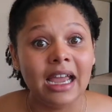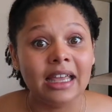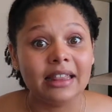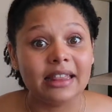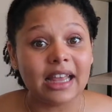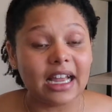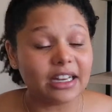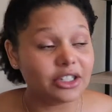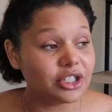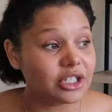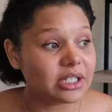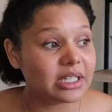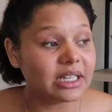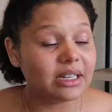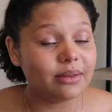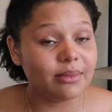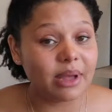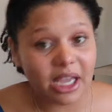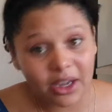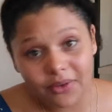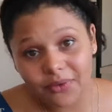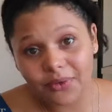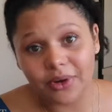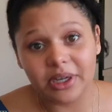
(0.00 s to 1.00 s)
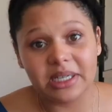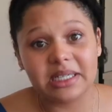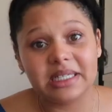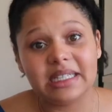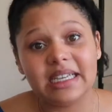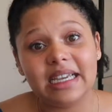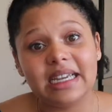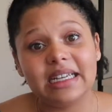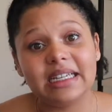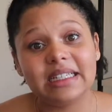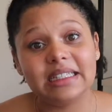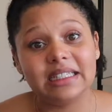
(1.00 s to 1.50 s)
That's just going to make it
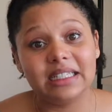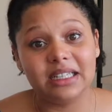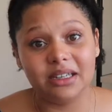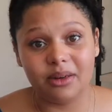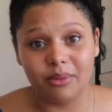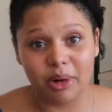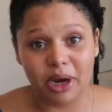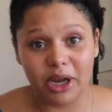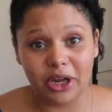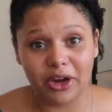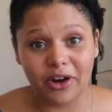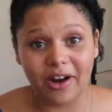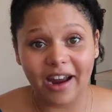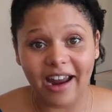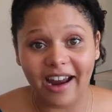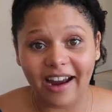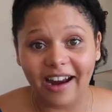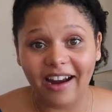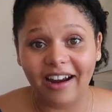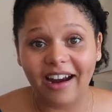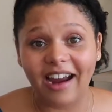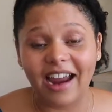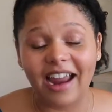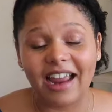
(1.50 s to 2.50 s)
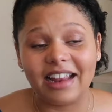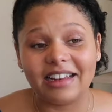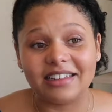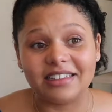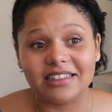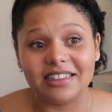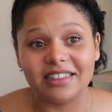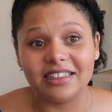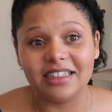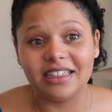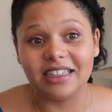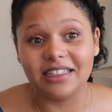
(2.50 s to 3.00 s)
frizzy, and it's going to break your hair,
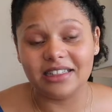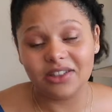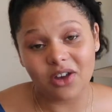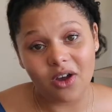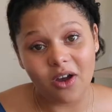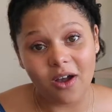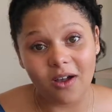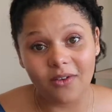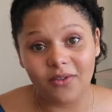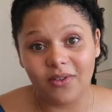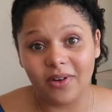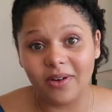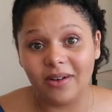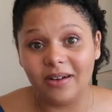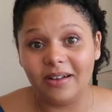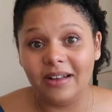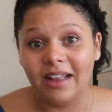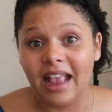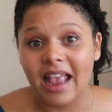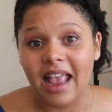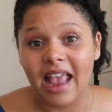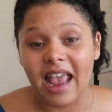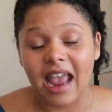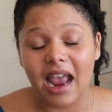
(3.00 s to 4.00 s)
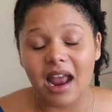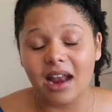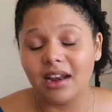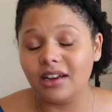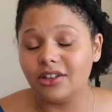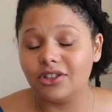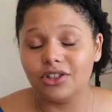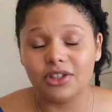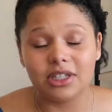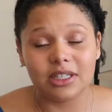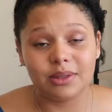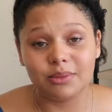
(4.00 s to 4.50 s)
and it's awful, and
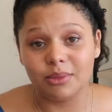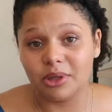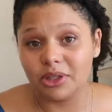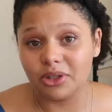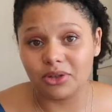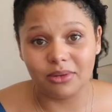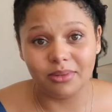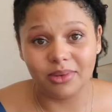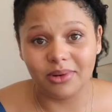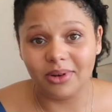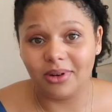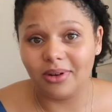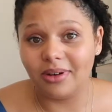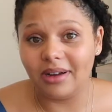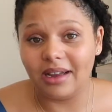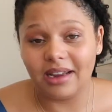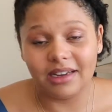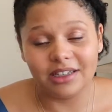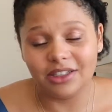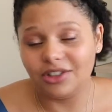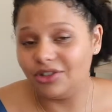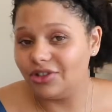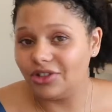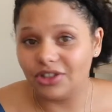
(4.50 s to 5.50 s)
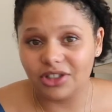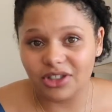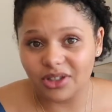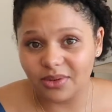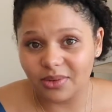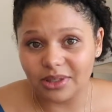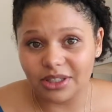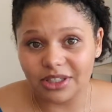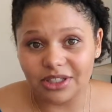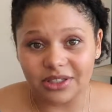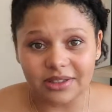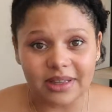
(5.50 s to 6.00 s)
it's just miserable, and you just don't
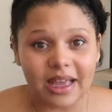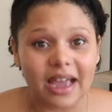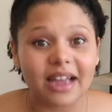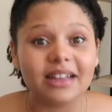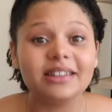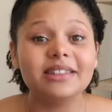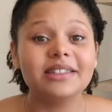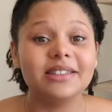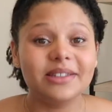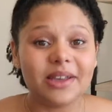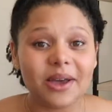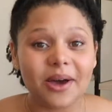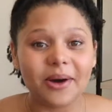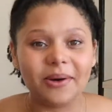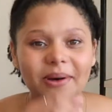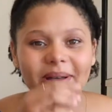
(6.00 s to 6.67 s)
want to do that. So